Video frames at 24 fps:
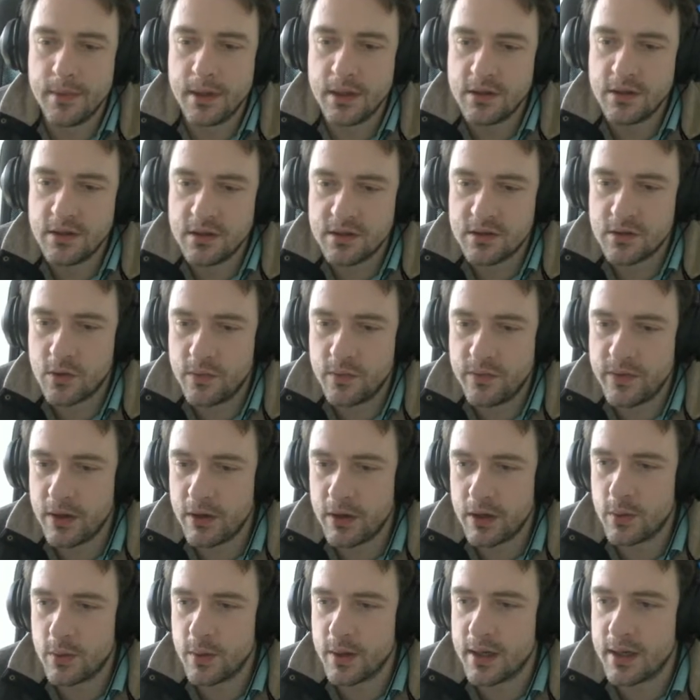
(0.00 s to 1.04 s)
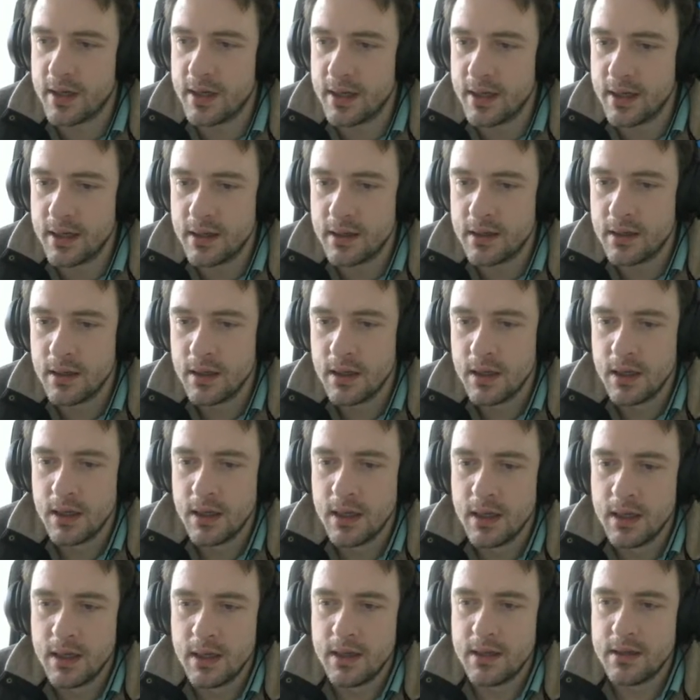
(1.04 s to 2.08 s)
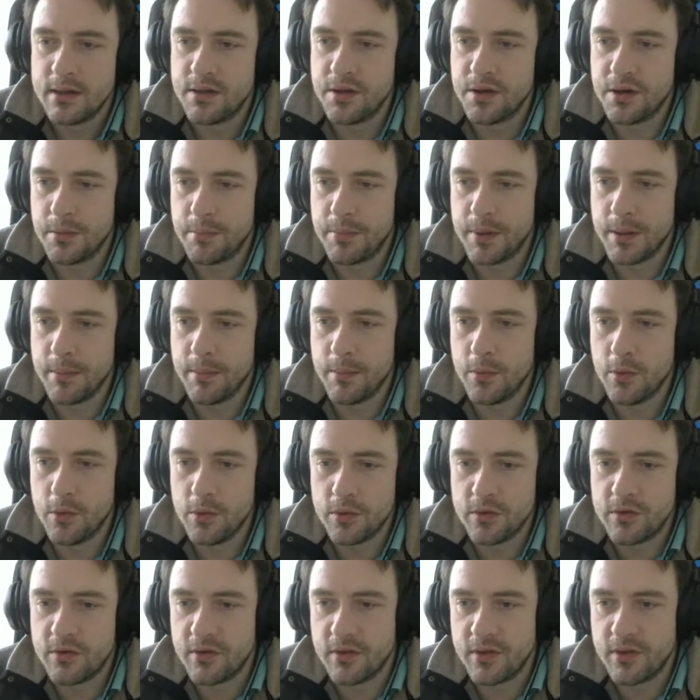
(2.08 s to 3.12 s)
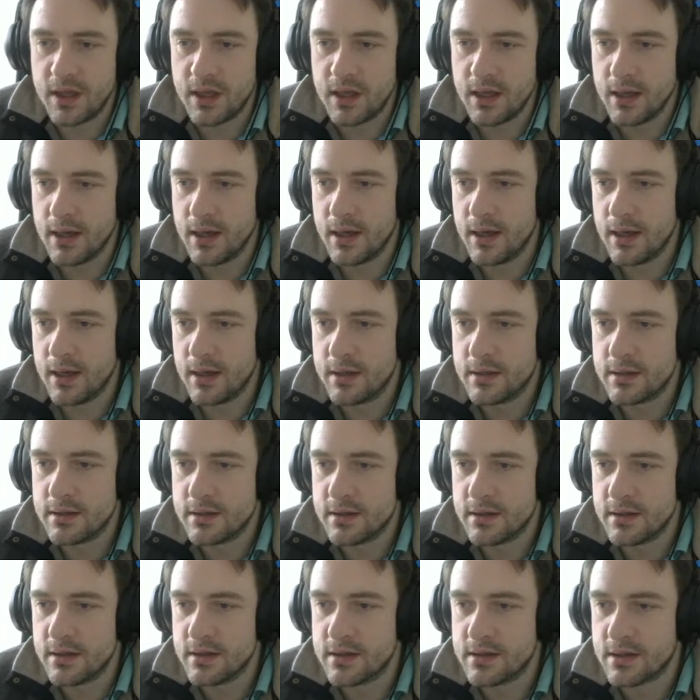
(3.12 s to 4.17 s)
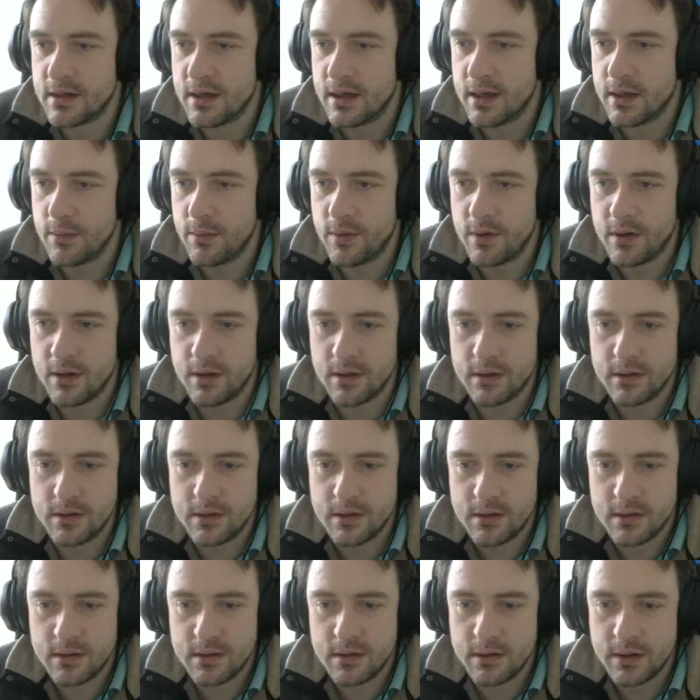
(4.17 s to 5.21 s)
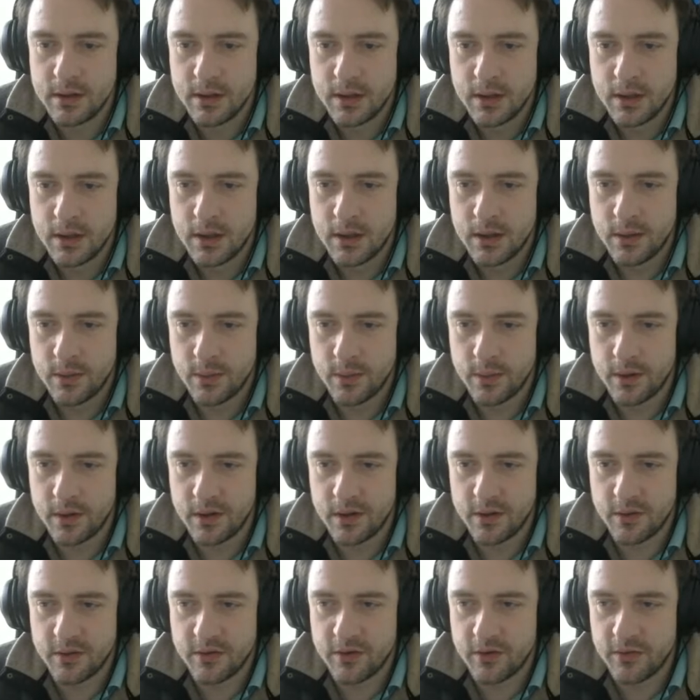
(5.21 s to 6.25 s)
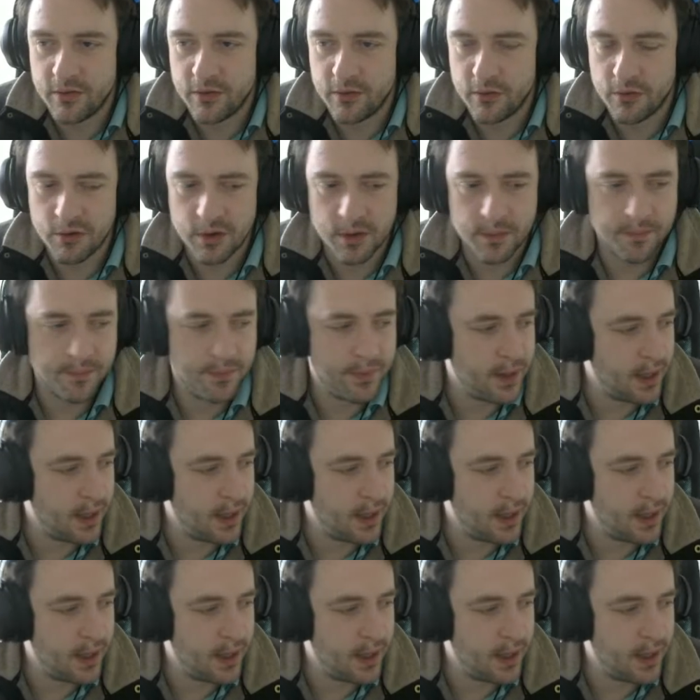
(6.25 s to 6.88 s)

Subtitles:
Just very quickly did a bit more to this guy while I was off stream.